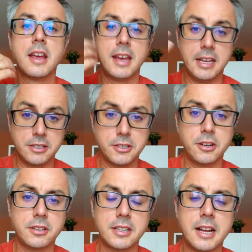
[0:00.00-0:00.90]

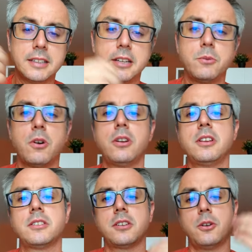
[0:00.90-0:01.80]
insert data in
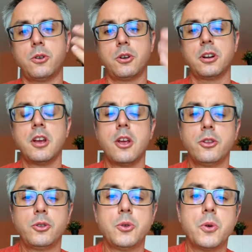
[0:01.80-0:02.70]
Walis or
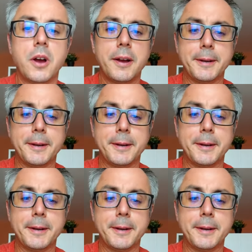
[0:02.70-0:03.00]
to